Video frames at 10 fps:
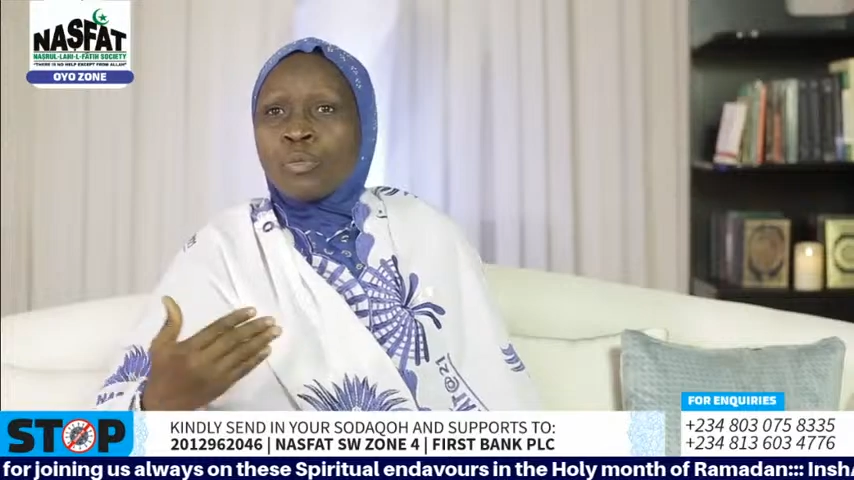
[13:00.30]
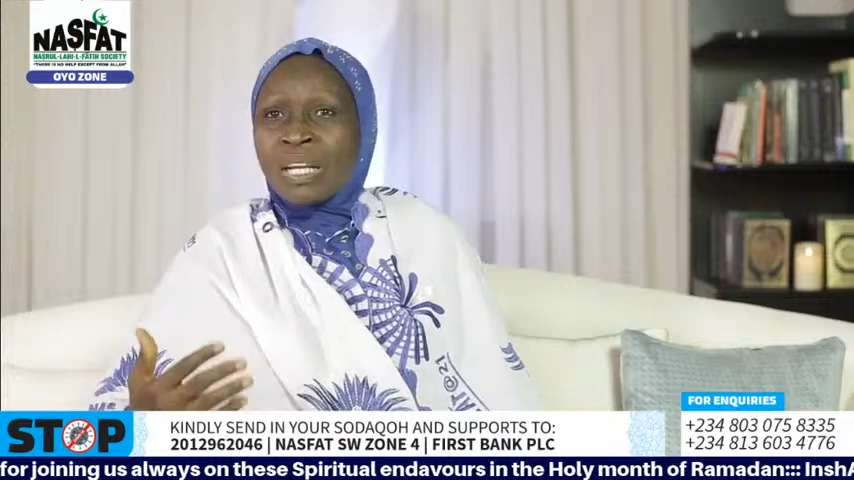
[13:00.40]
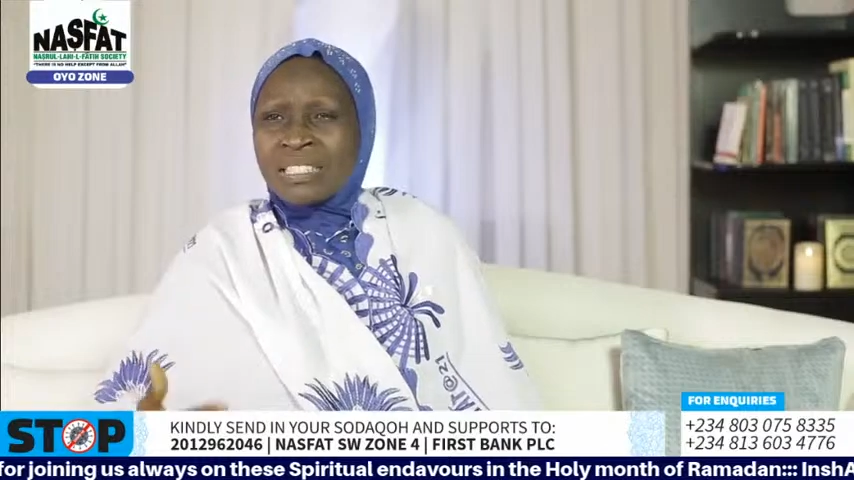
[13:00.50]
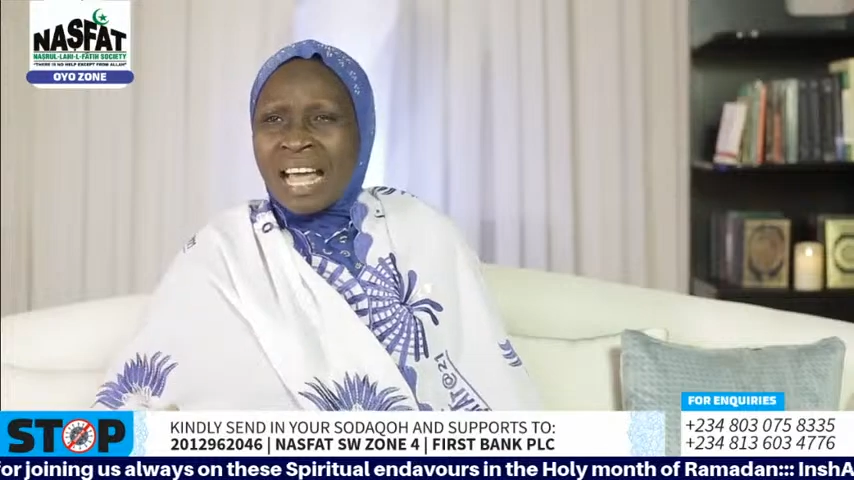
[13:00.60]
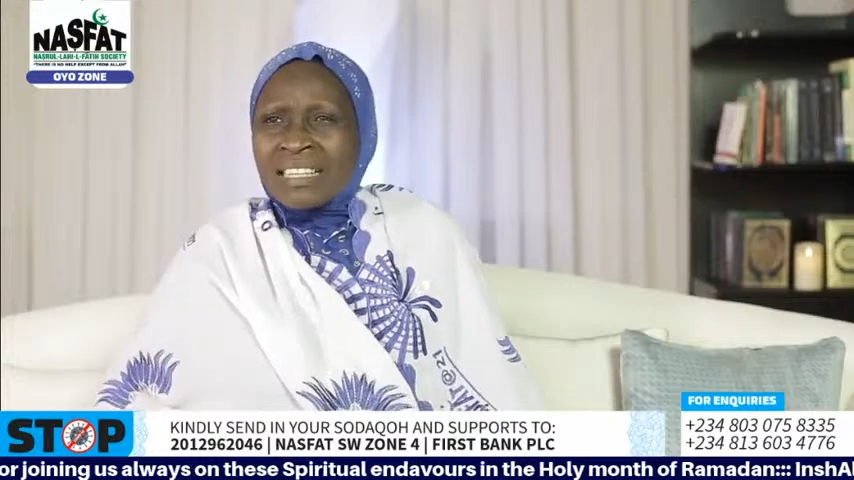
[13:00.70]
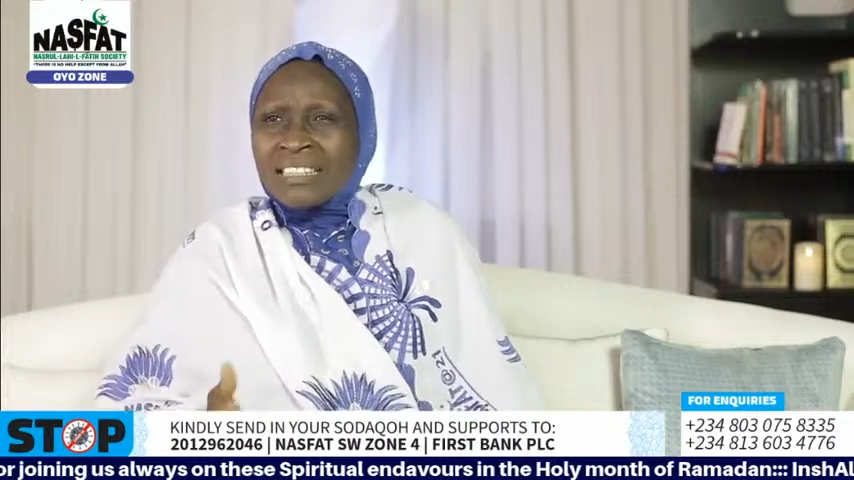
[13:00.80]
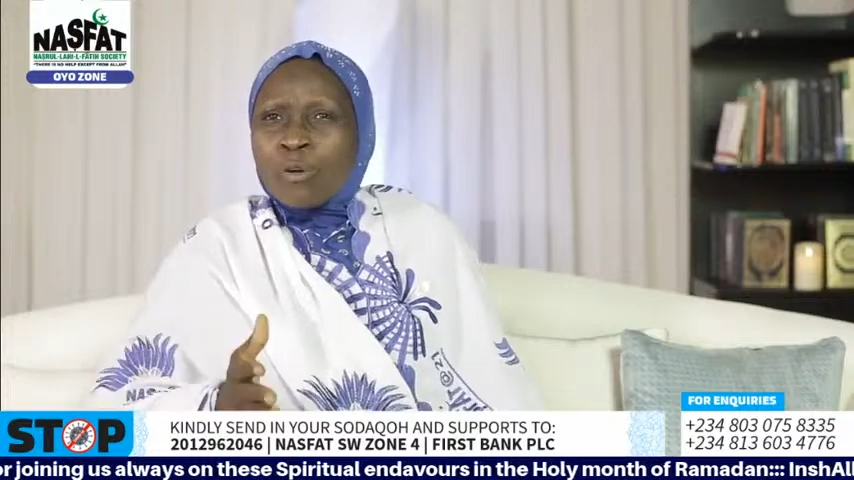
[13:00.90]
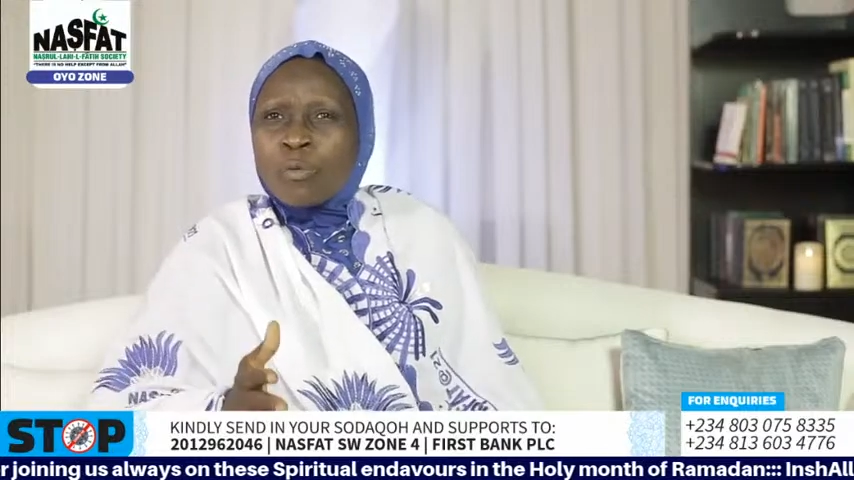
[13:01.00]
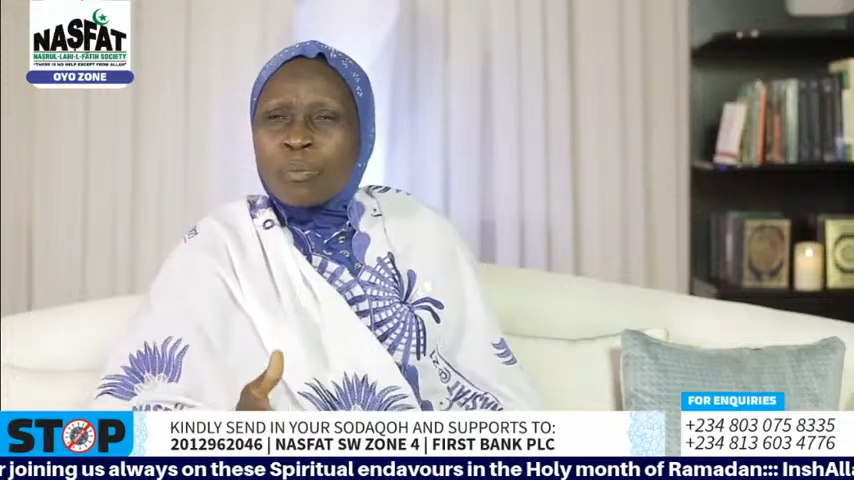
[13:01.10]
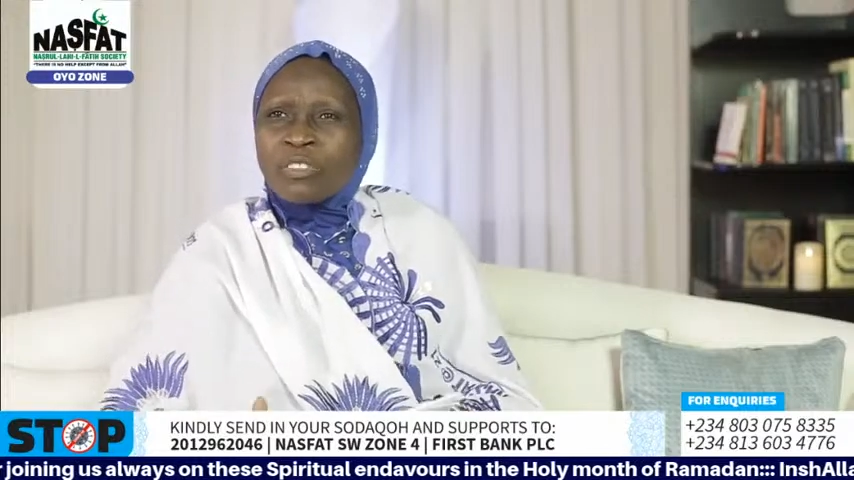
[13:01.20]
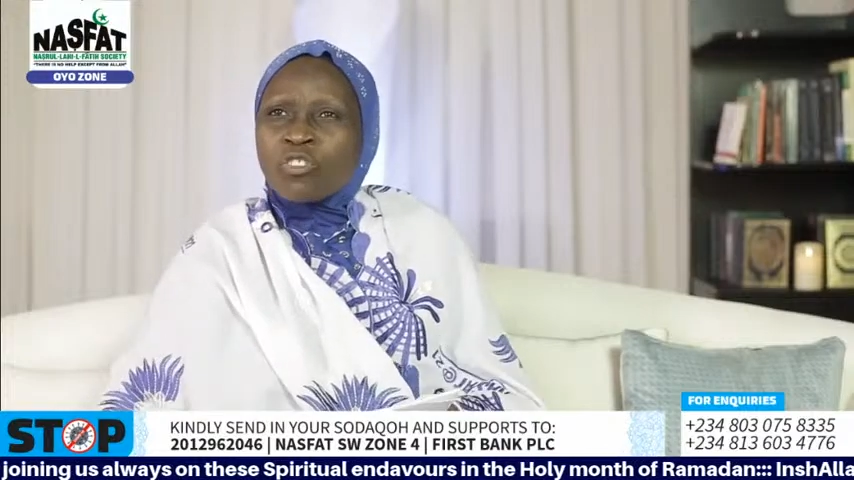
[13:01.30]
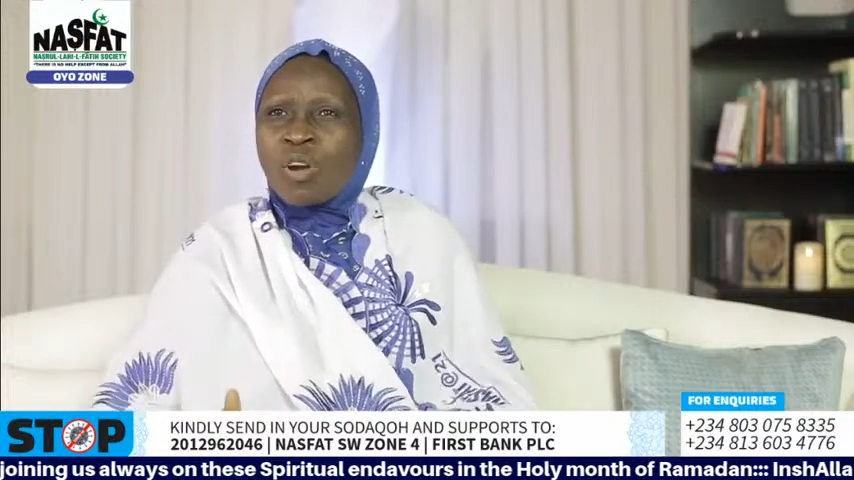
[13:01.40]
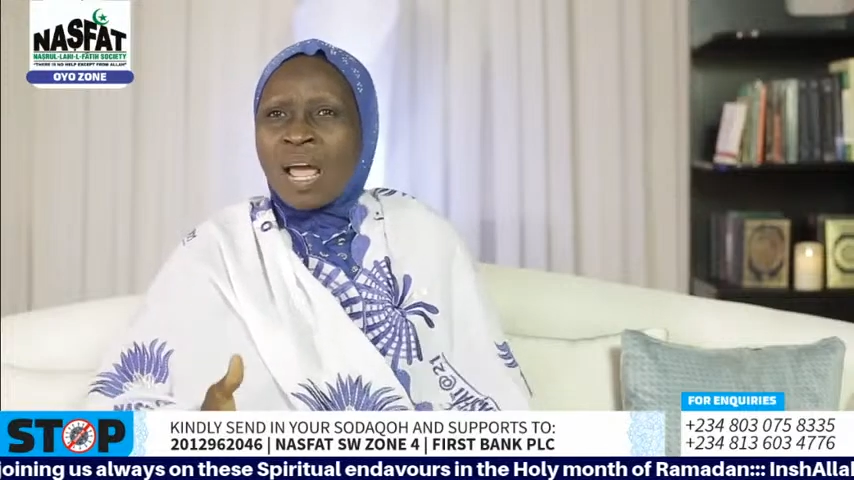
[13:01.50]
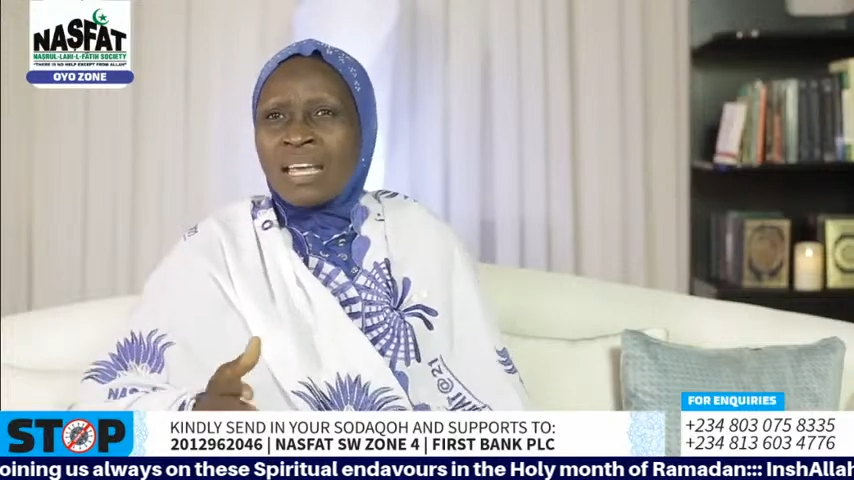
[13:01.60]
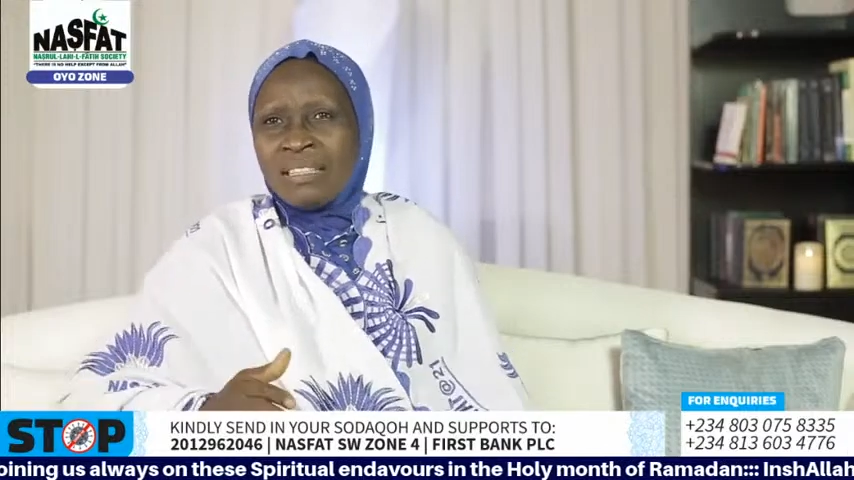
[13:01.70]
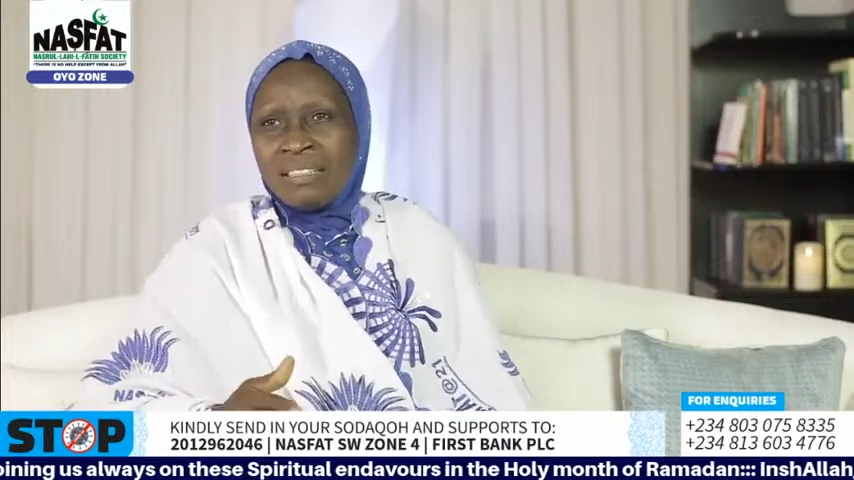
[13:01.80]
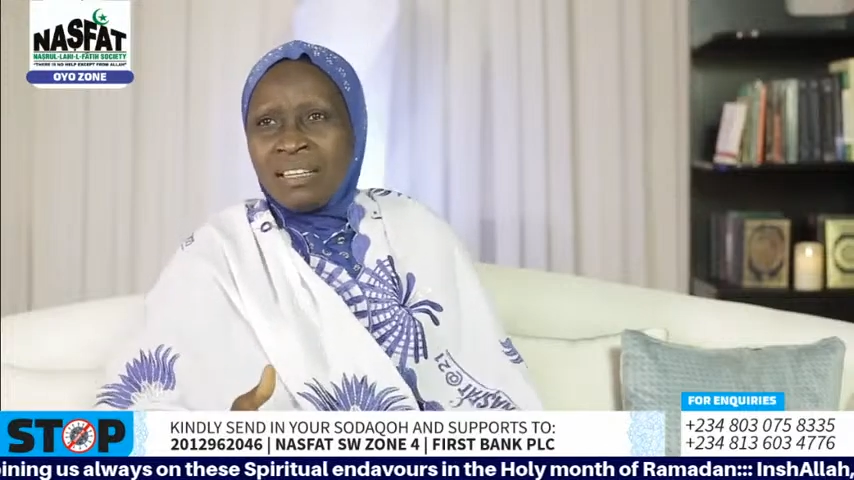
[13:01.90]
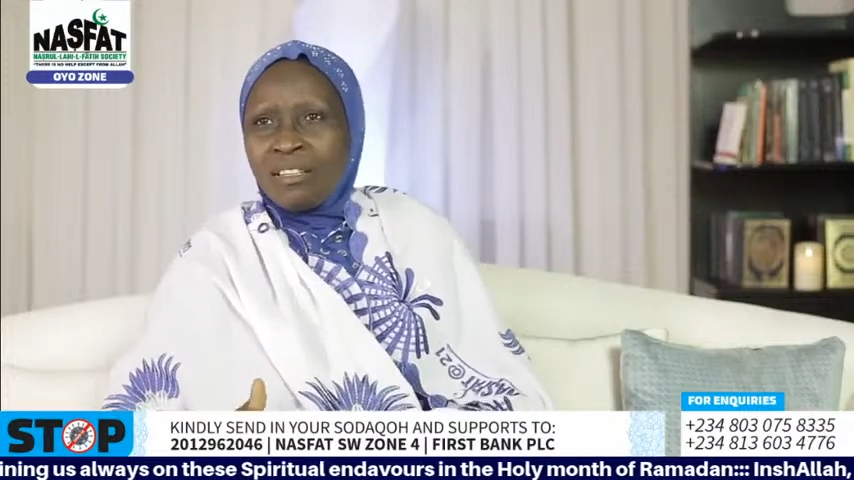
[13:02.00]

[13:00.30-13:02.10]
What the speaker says: role models, and they will be trying.